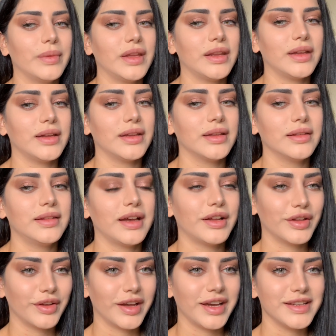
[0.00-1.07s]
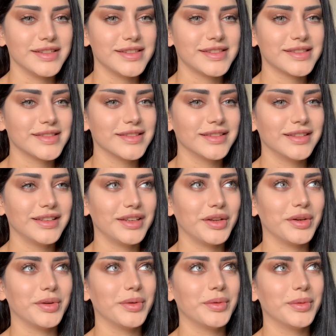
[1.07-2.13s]
me to tell you guys, you
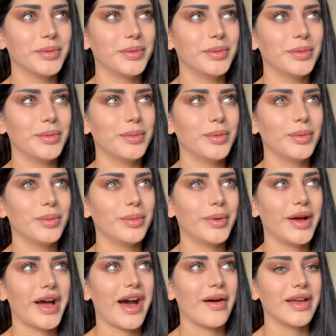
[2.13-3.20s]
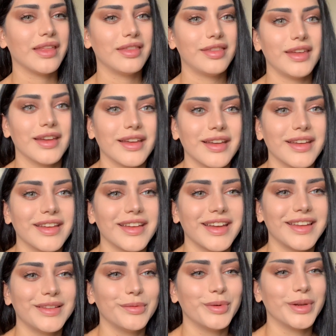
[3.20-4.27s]
know, how I think
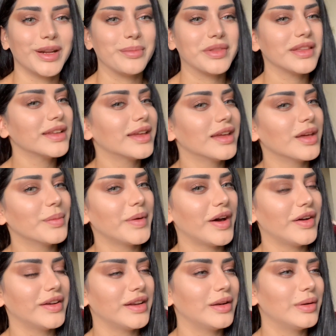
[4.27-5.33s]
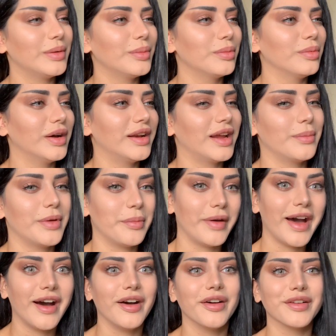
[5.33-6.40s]
and what I'm thinking about and what I'm
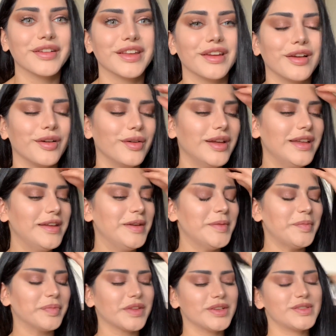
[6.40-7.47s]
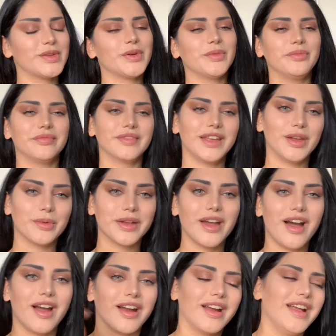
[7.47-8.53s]
about, you know. So here we
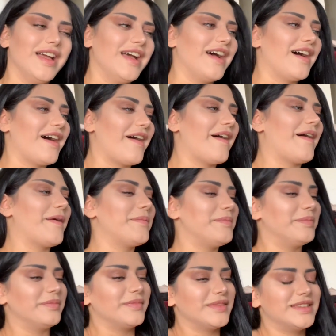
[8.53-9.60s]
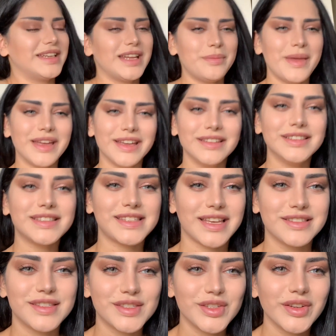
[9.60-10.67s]
are. Did it make any
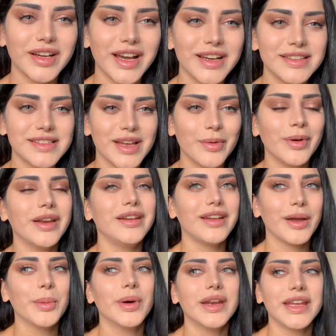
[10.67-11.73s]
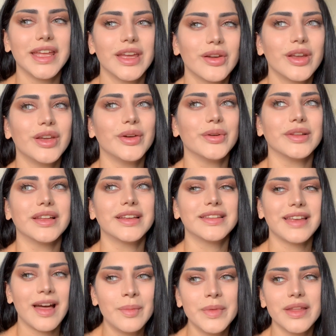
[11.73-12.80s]
sense to you guys? I want to hear you. Like,
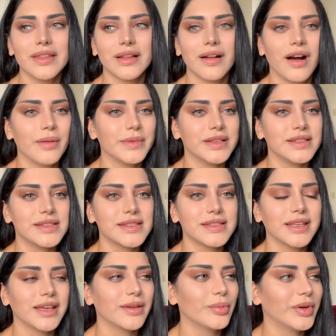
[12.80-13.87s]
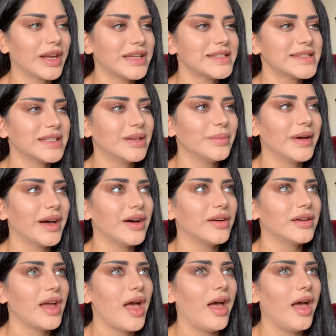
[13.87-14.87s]
tell me in the comments, like, what I said about